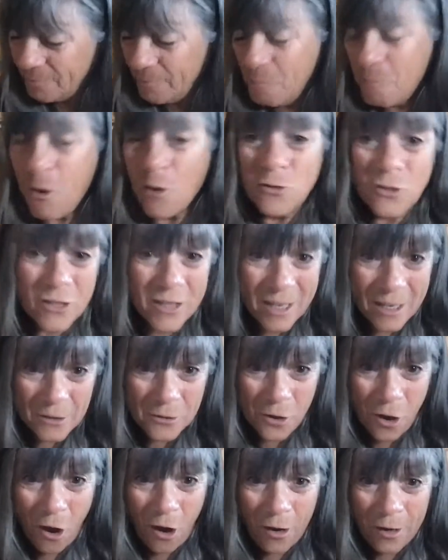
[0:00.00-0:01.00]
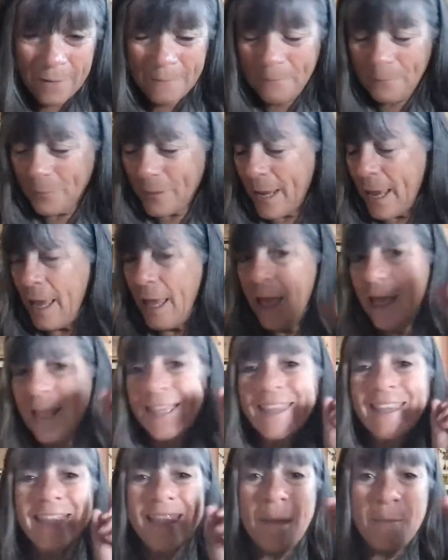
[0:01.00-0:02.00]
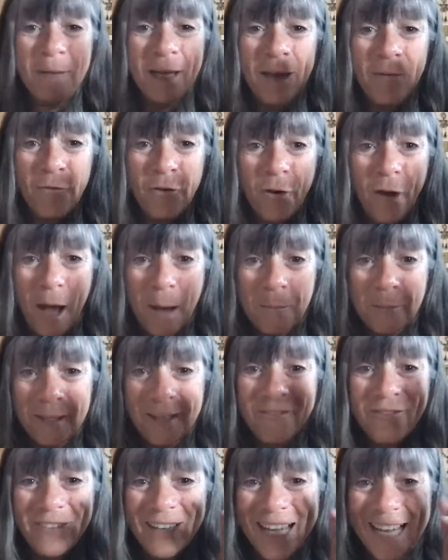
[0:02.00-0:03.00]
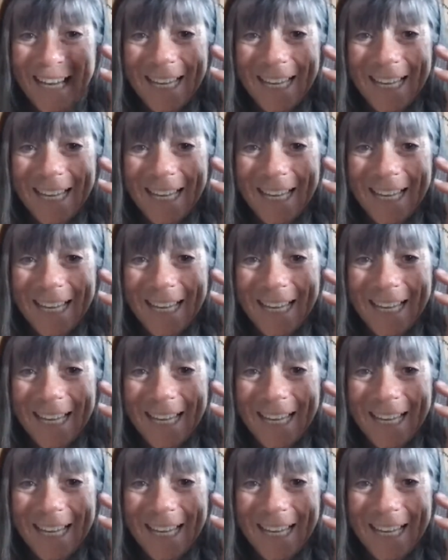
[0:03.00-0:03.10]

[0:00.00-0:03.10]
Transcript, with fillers: Most things are. Let me give you a couple of